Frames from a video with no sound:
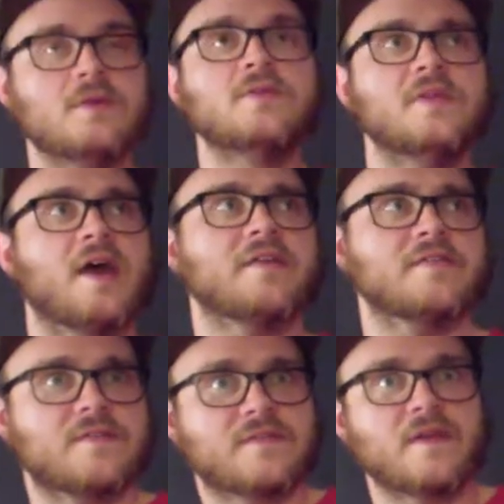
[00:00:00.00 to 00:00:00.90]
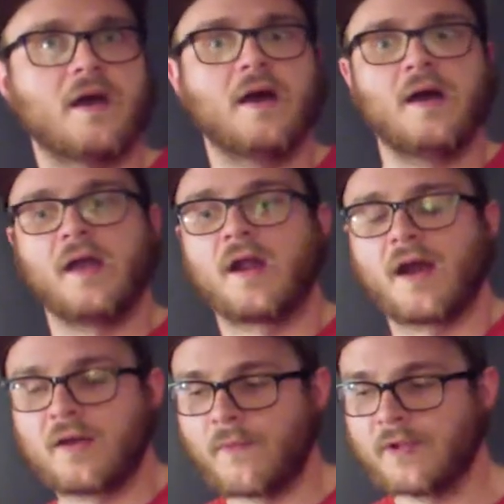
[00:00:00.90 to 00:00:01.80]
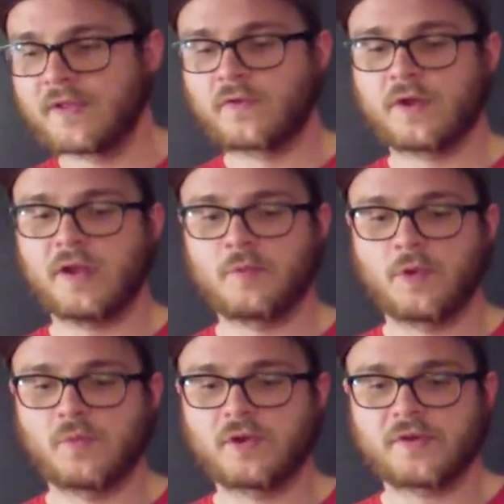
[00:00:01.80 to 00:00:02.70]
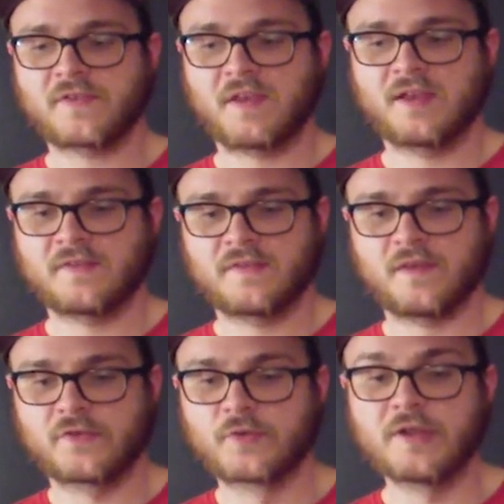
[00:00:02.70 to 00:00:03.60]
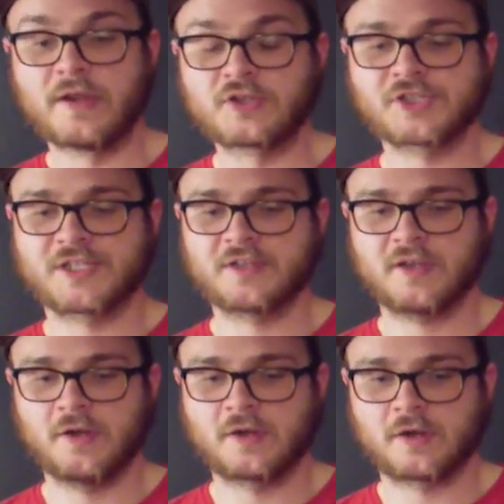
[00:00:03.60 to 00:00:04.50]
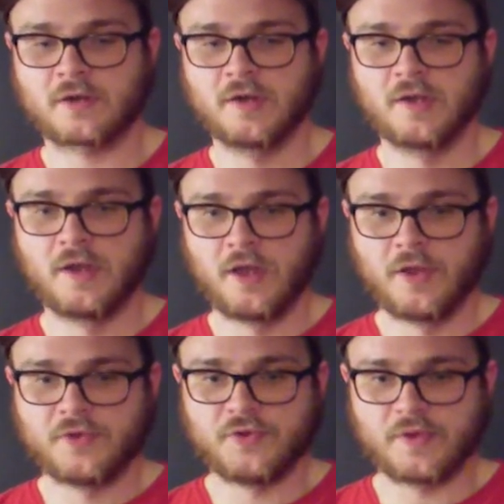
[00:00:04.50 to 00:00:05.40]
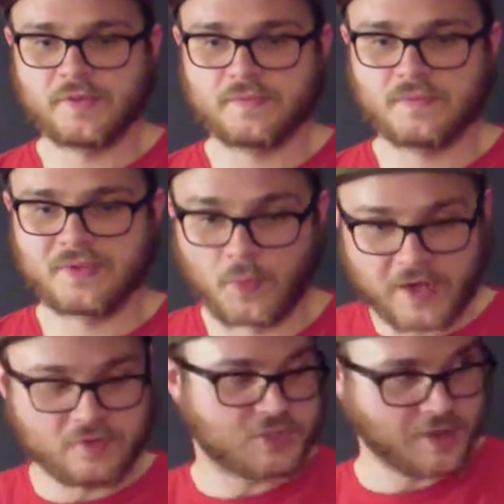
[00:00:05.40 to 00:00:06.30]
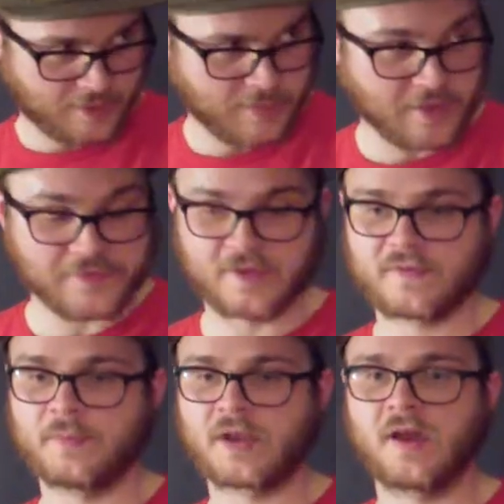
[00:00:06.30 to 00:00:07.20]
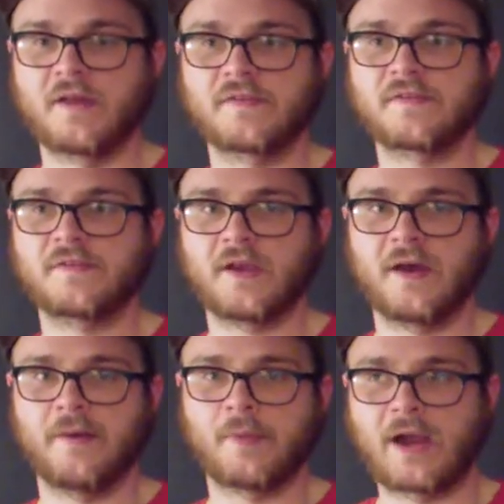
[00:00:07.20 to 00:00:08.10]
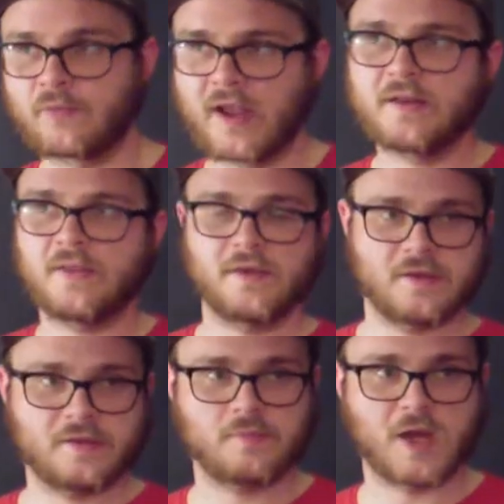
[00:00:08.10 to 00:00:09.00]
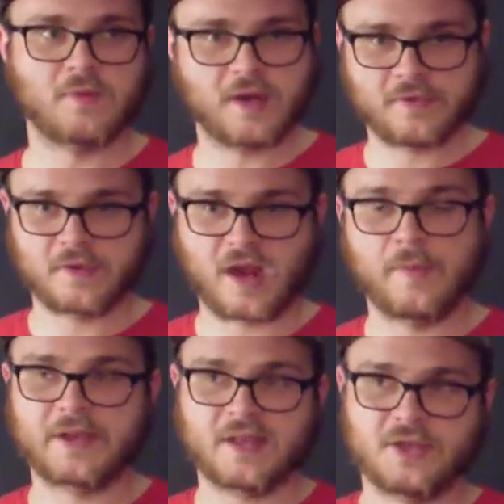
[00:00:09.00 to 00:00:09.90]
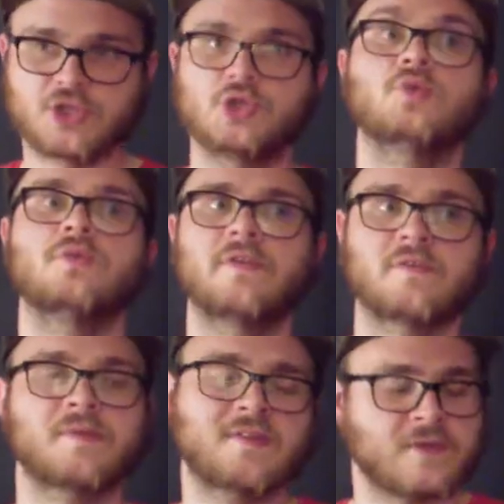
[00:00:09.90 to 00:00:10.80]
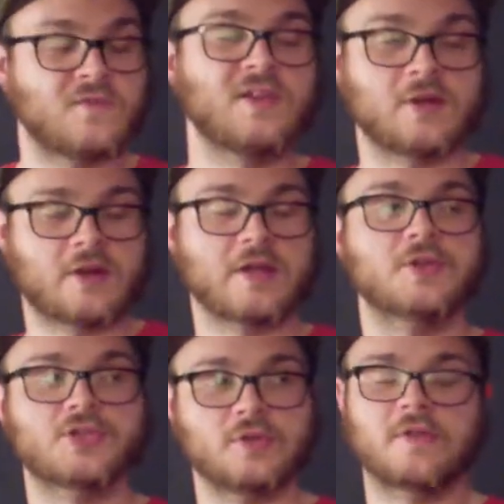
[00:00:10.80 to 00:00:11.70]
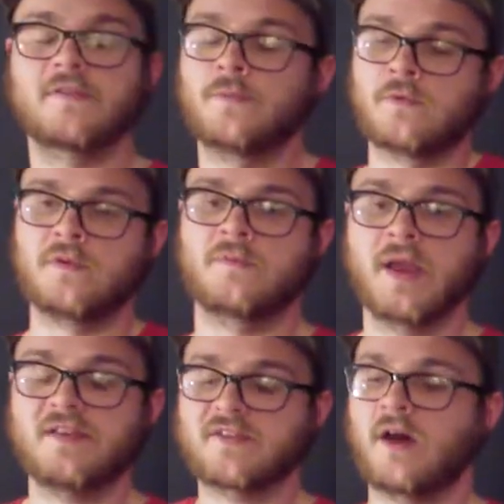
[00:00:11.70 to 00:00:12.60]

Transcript: Yes, and I will agree. And what you're saying is it's really interesting to hear the way you talk about this because I read the comic issue, the specific Valerian issue that this movie is based